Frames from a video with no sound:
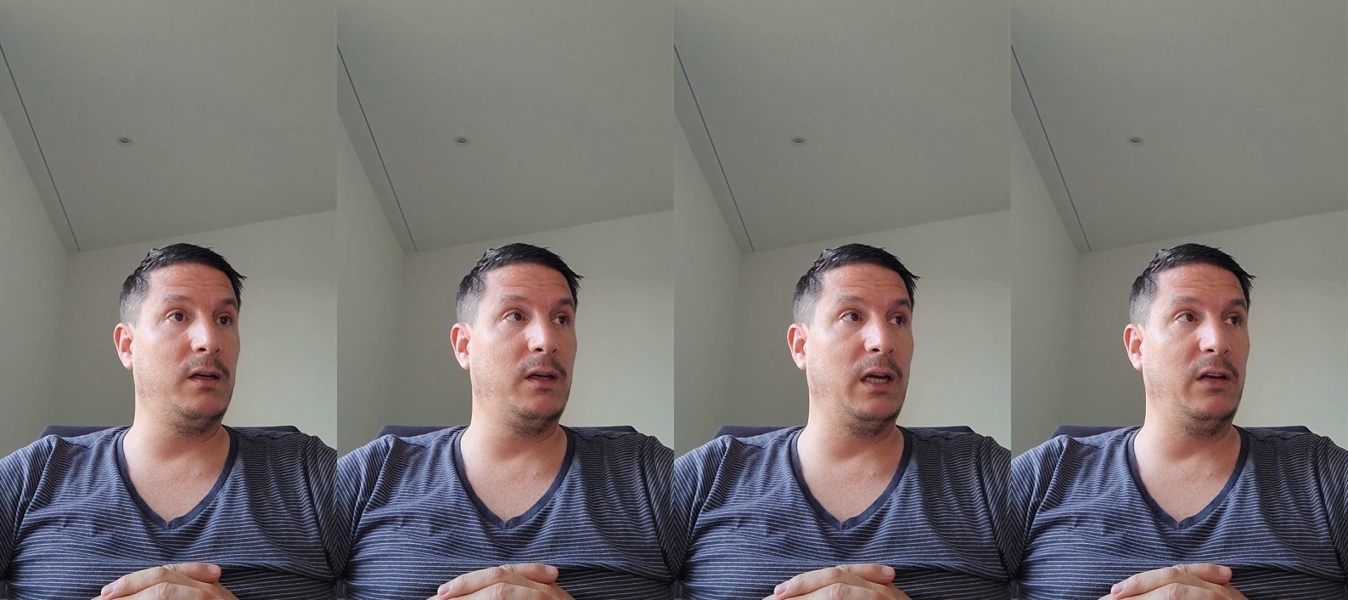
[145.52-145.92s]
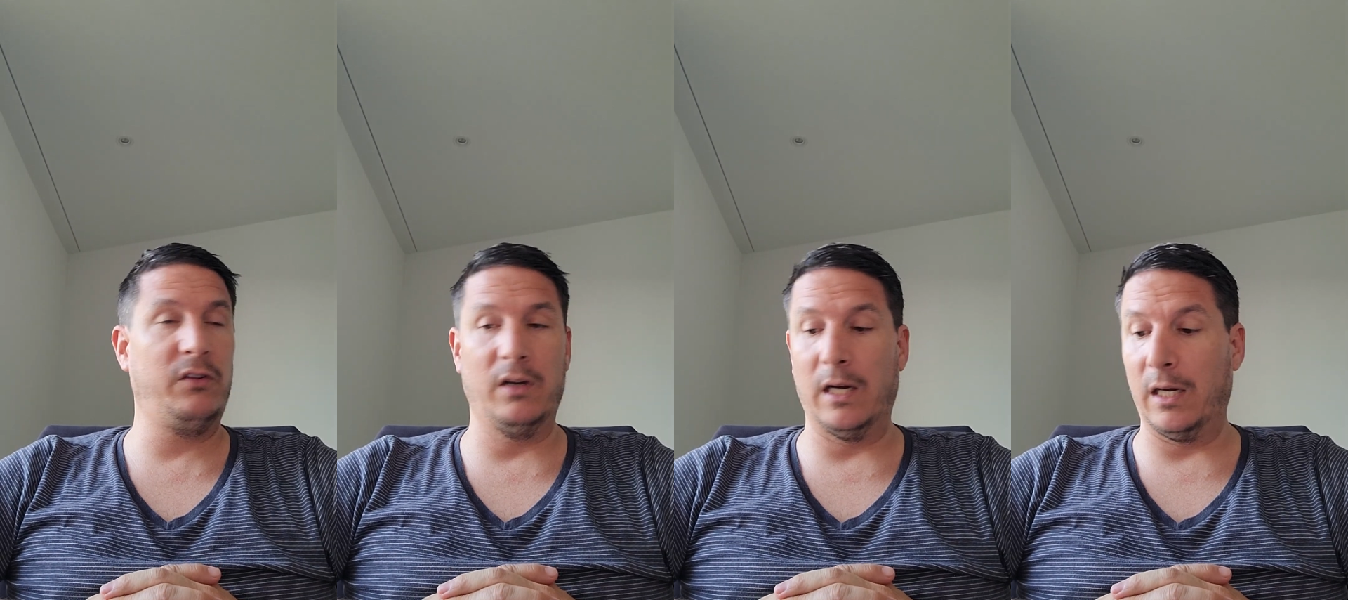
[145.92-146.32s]

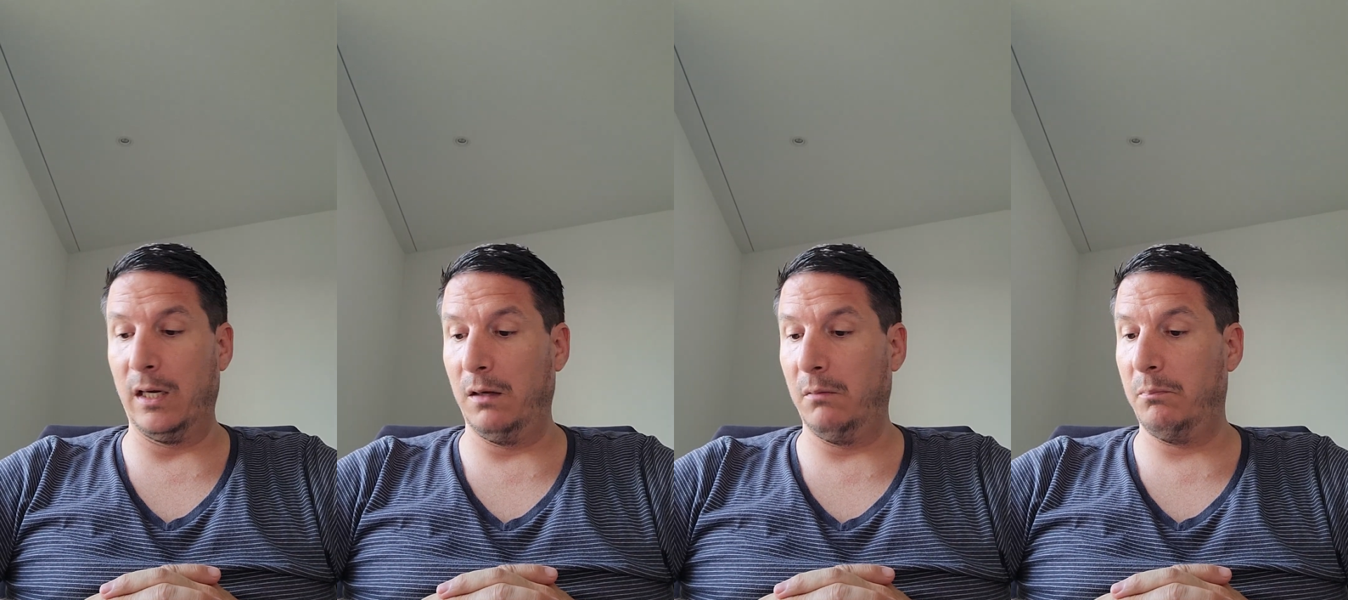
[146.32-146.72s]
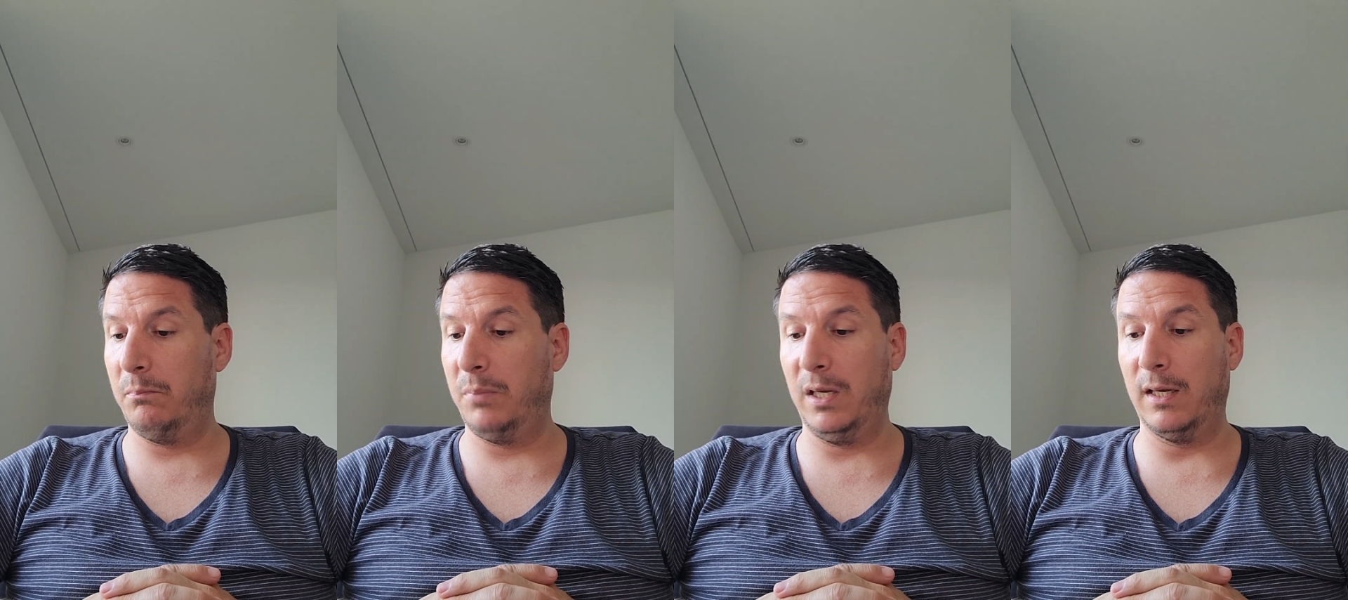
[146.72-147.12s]

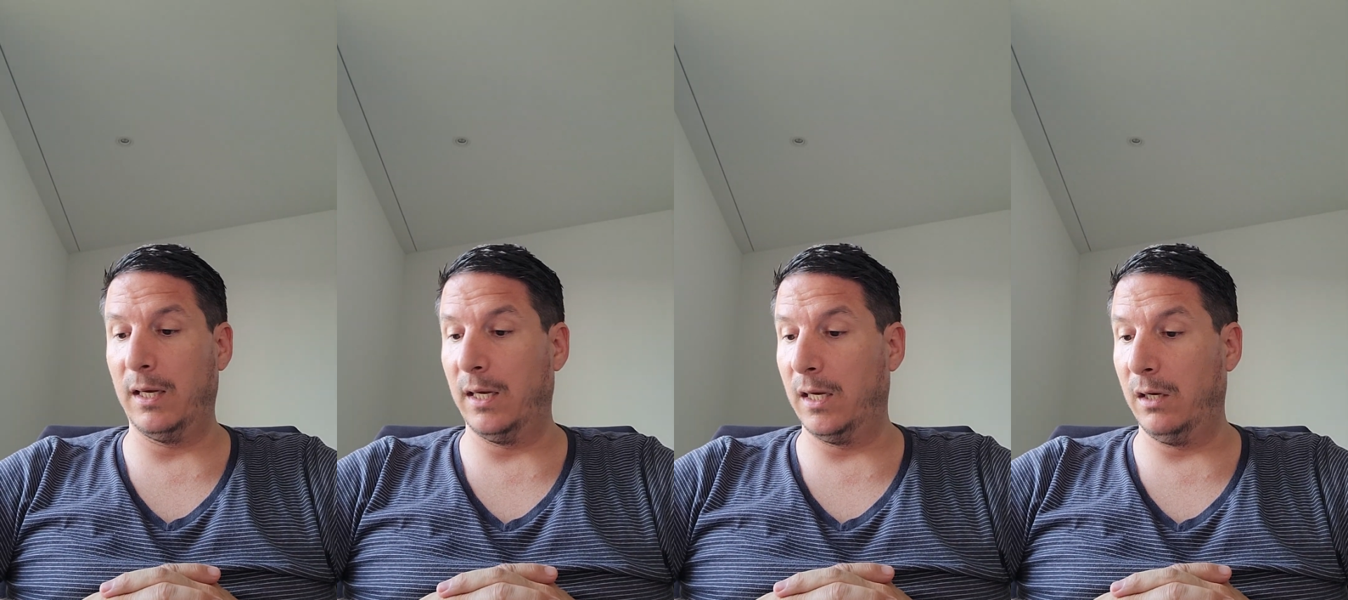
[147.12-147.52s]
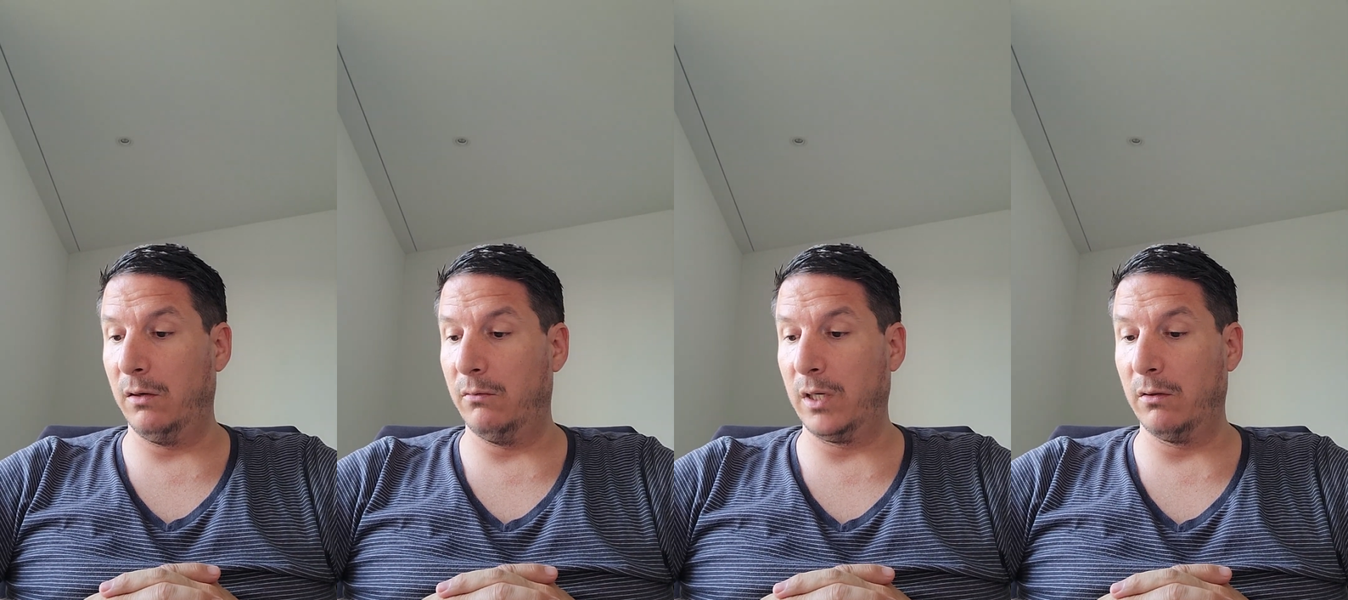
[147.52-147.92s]
HIPAA
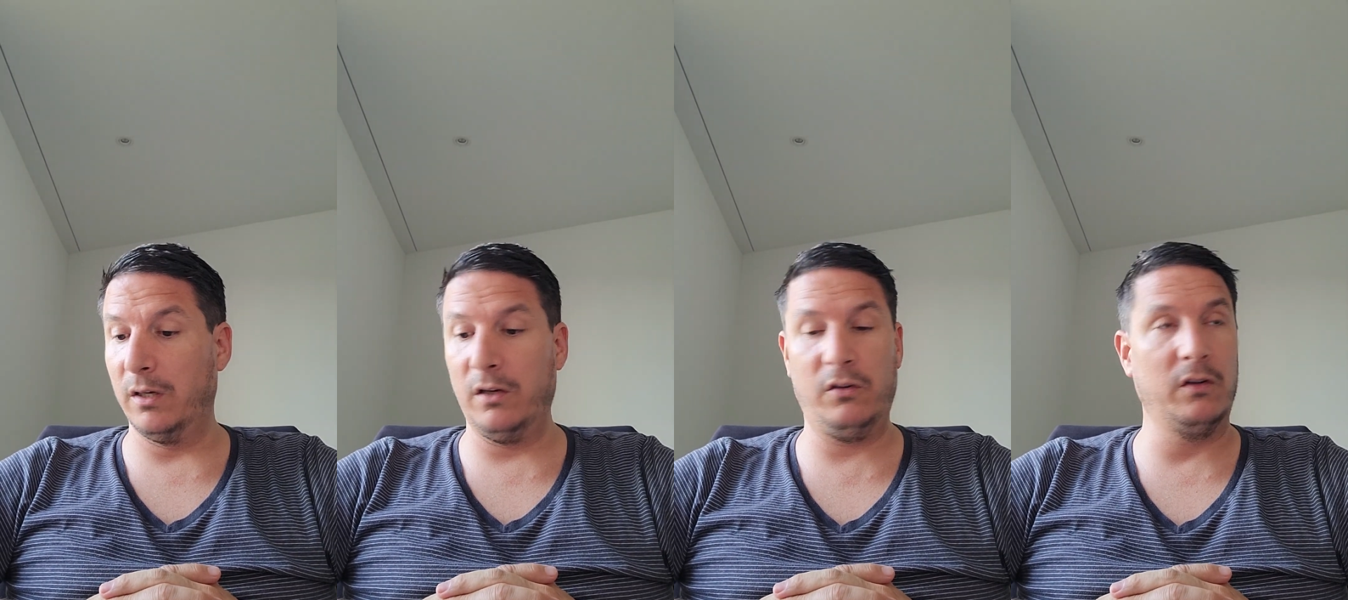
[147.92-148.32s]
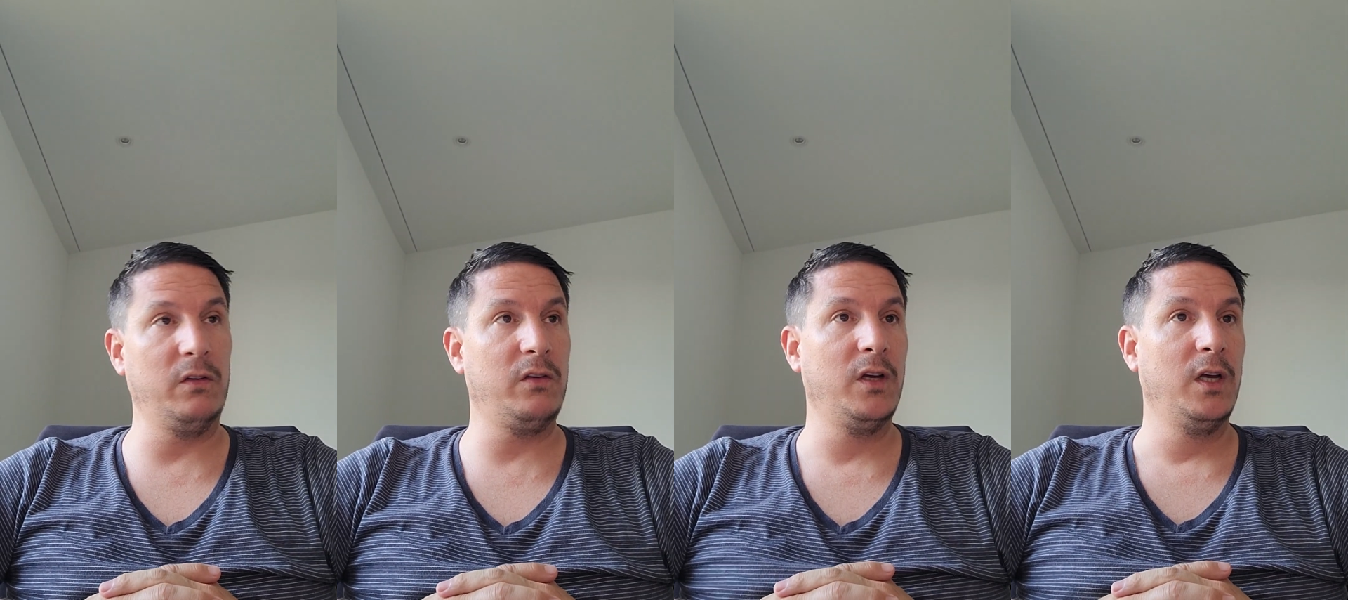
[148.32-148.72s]

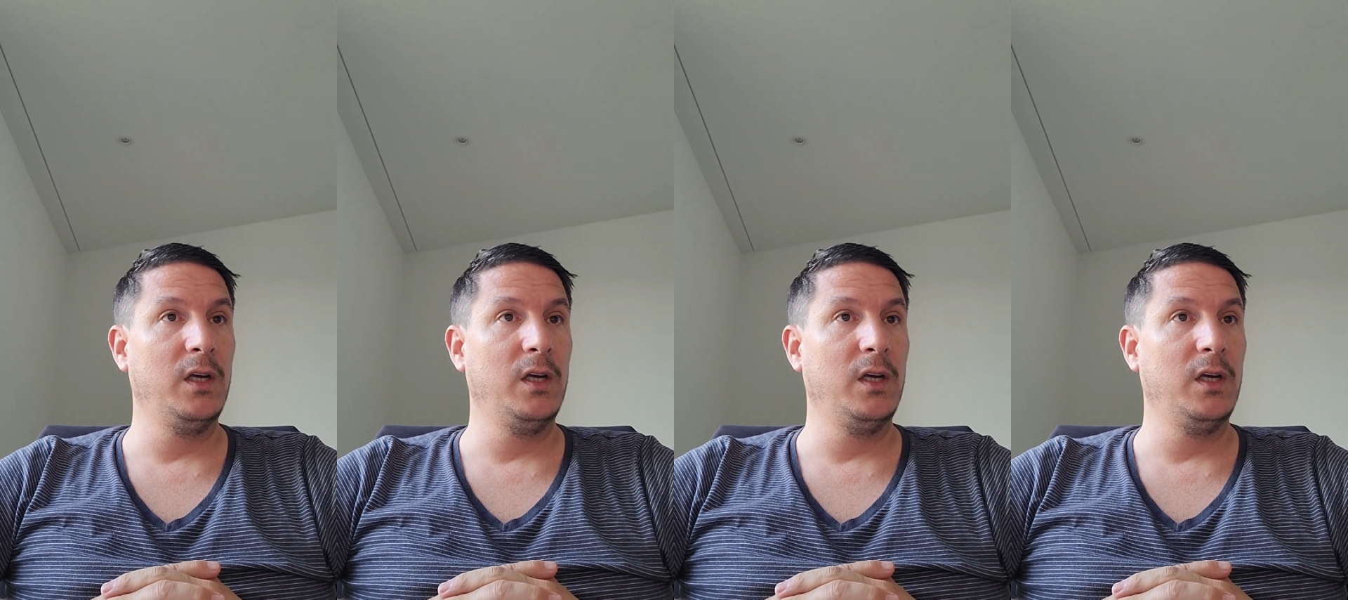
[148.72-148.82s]
regulations,